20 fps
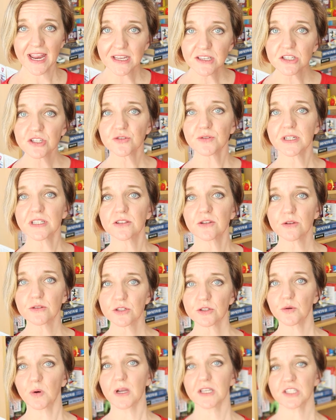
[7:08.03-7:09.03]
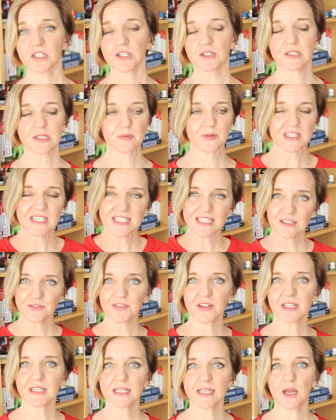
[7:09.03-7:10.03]
answering those questions
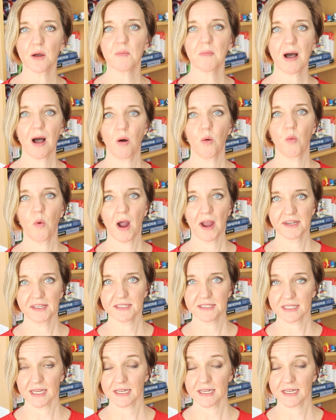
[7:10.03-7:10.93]
specifically about Wine and